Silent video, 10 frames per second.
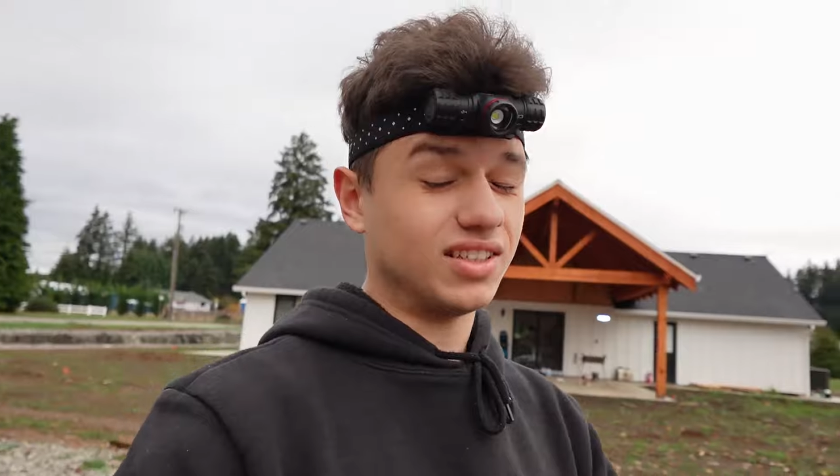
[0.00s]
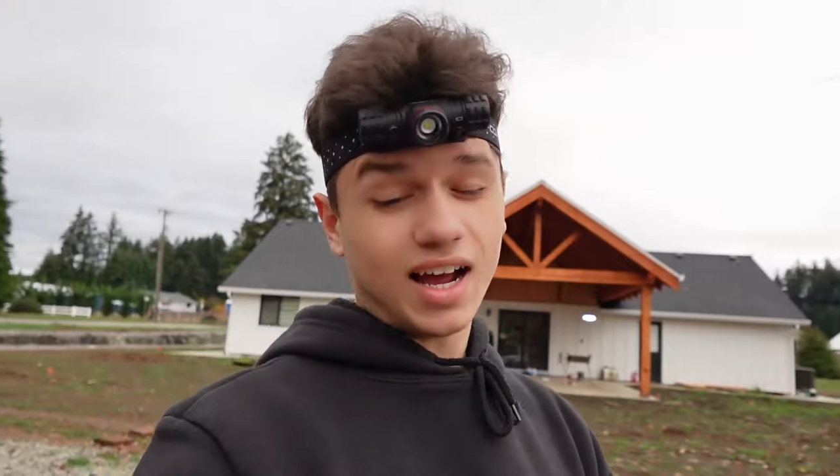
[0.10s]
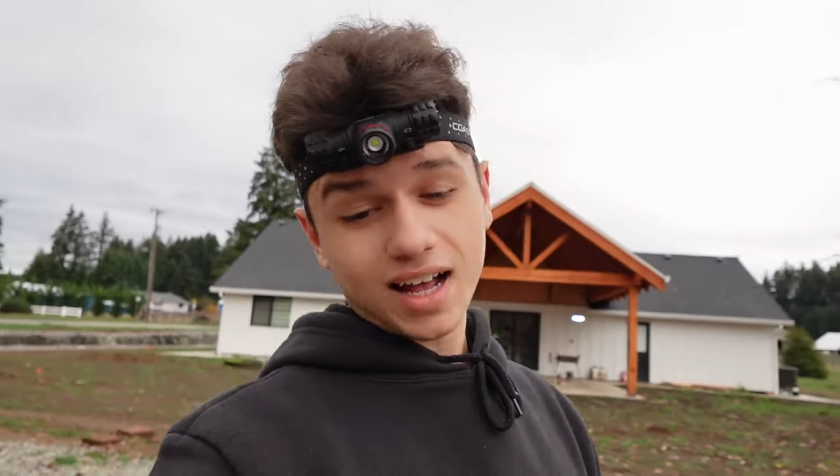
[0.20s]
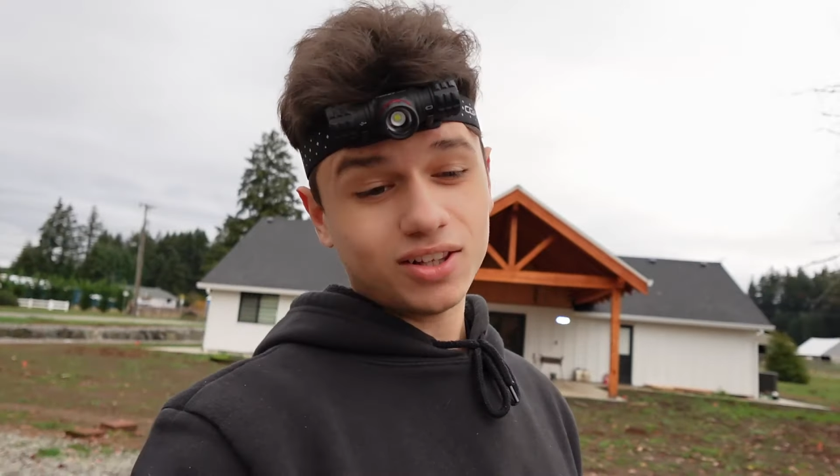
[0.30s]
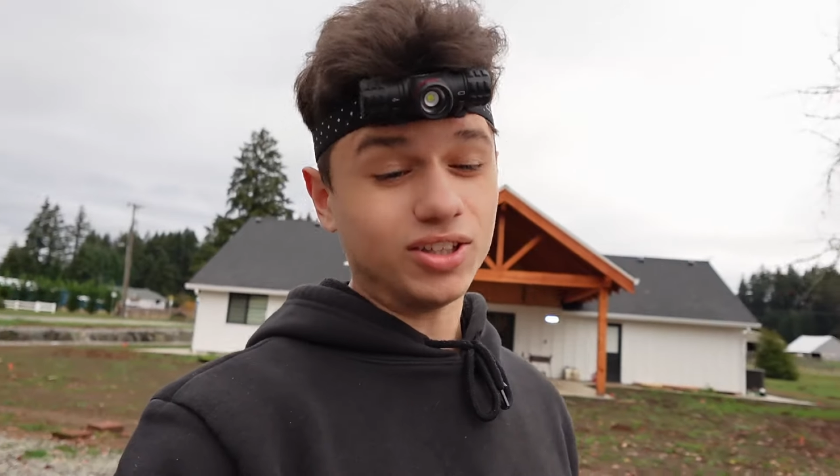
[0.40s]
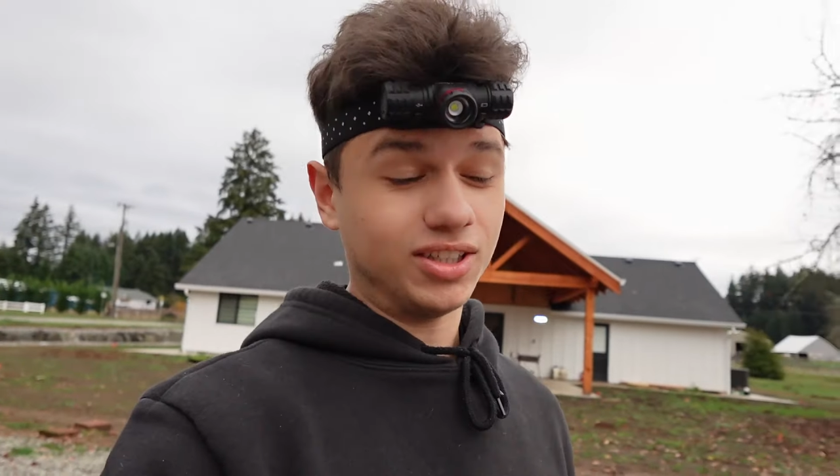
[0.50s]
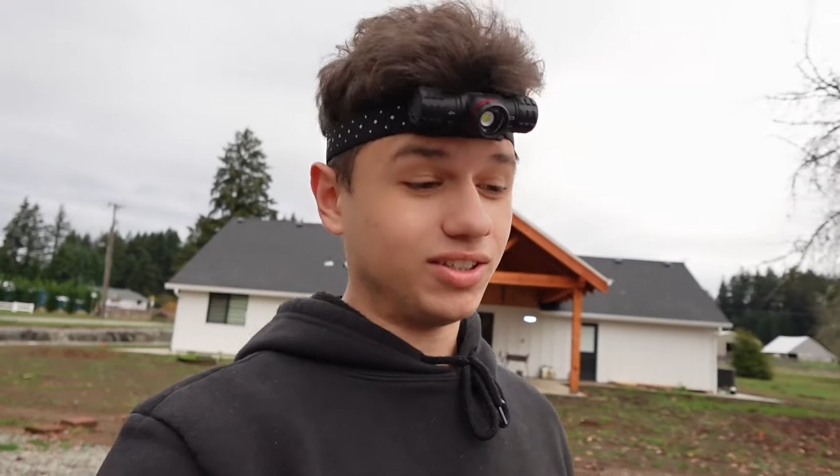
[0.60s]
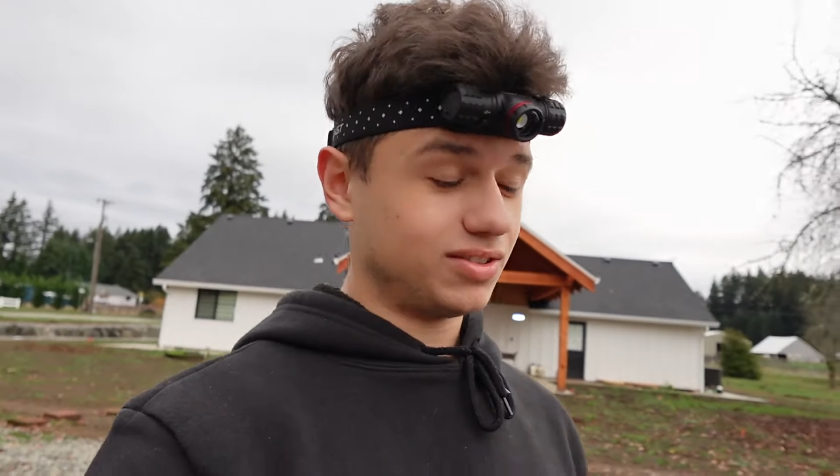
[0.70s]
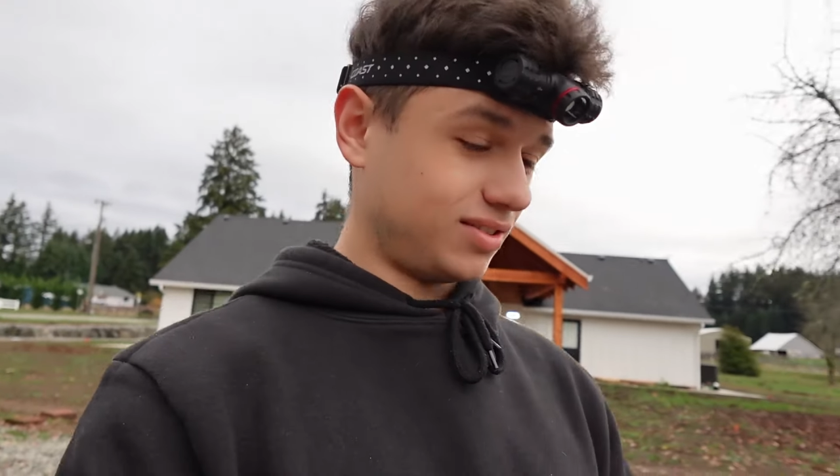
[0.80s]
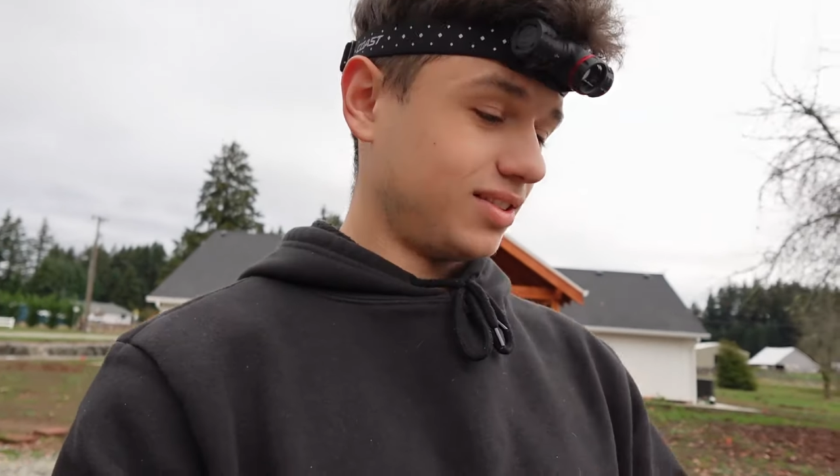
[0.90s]
not looking
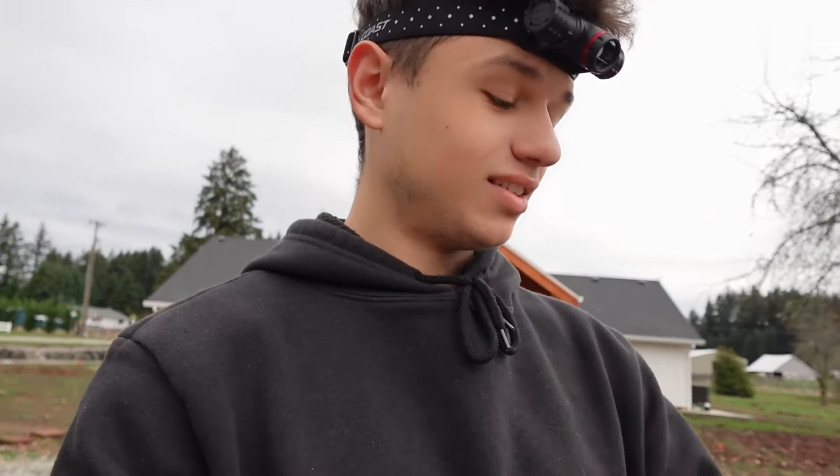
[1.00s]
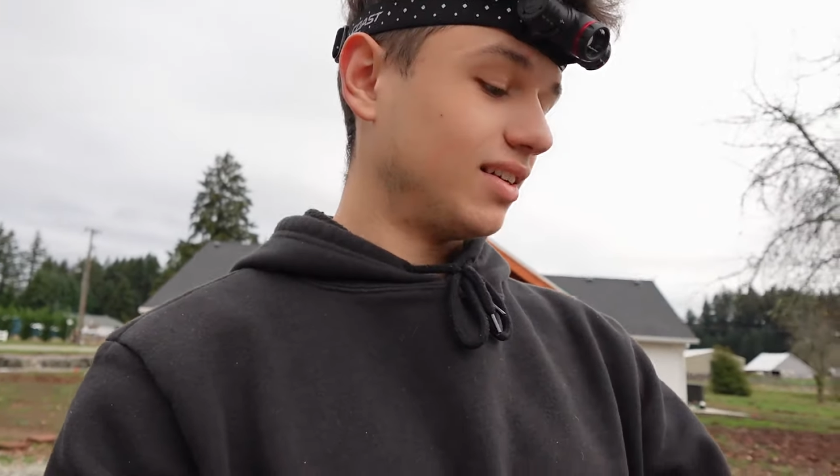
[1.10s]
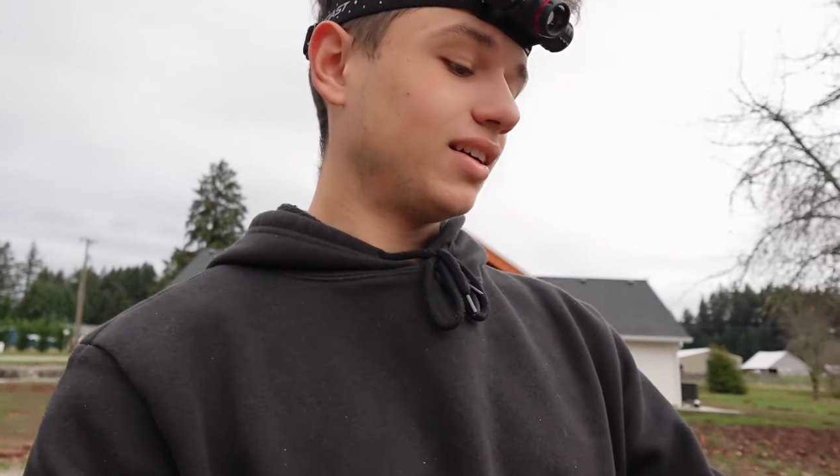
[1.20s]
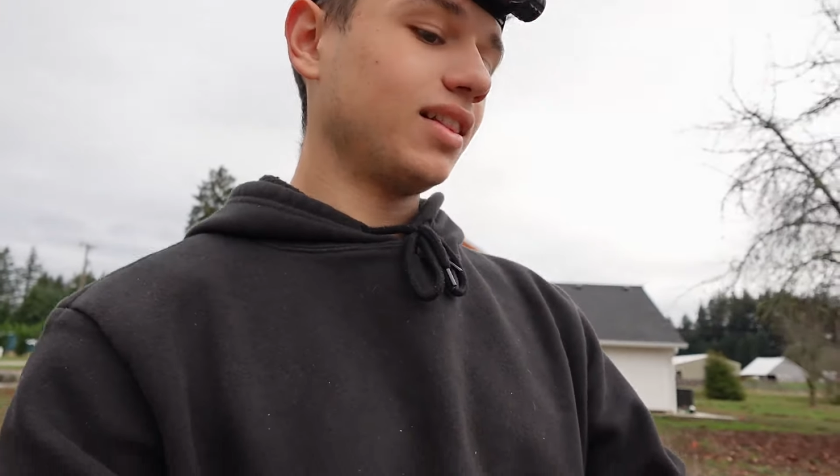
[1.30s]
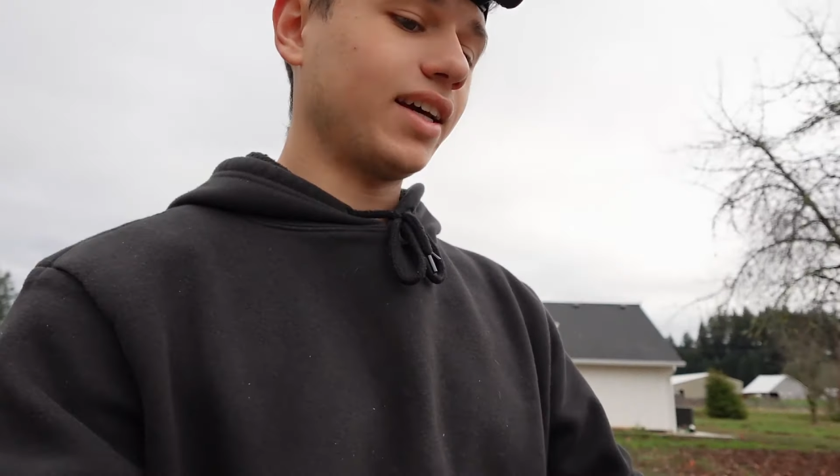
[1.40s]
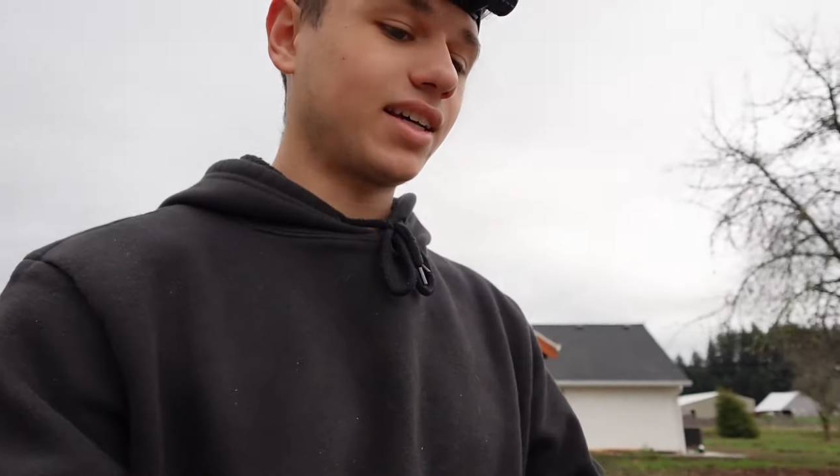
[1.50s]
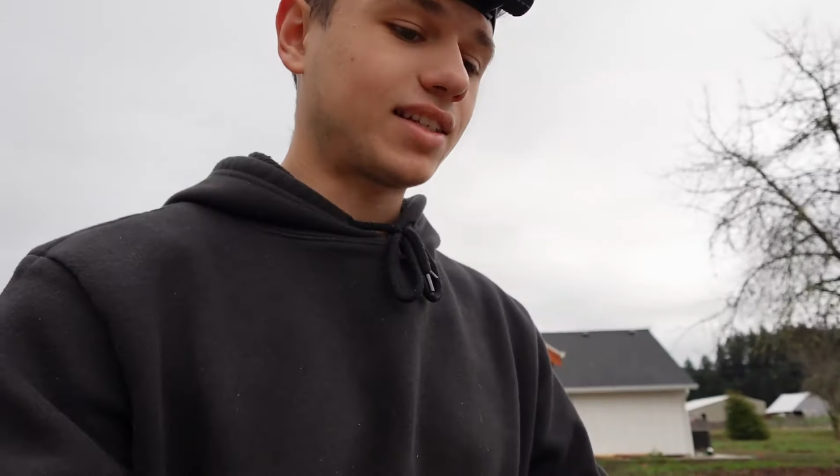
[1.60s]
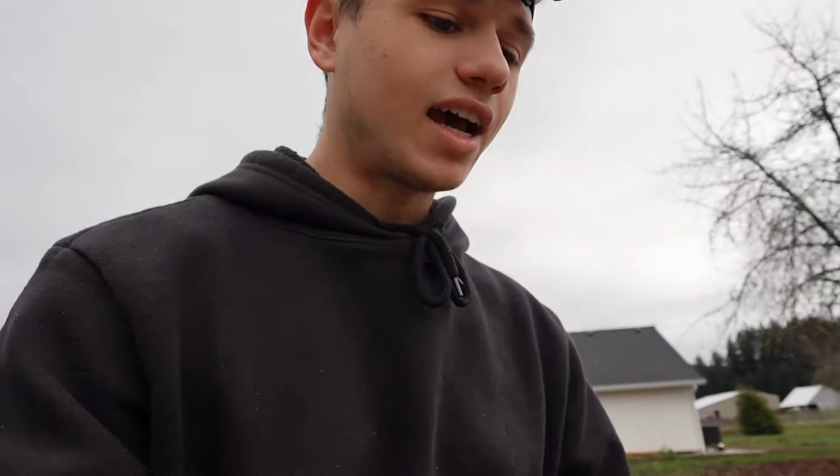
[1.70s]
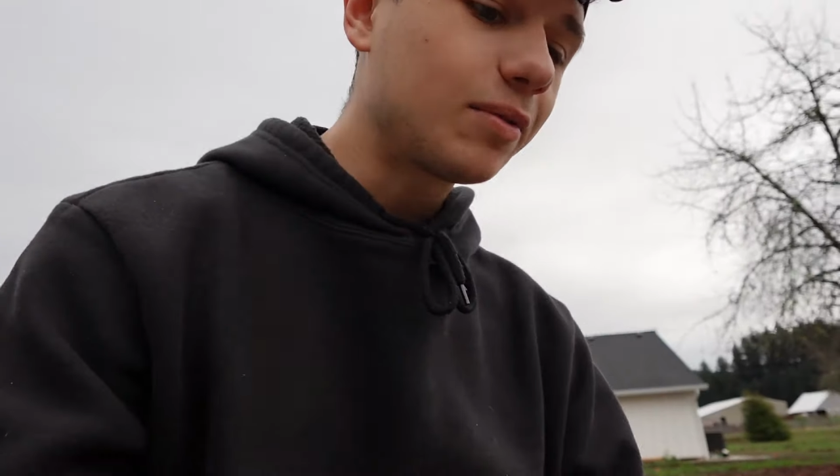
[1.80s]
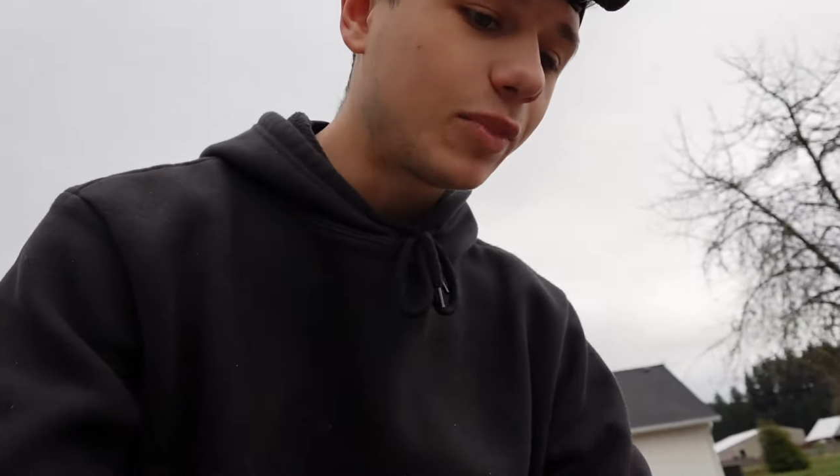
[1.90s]
like it's had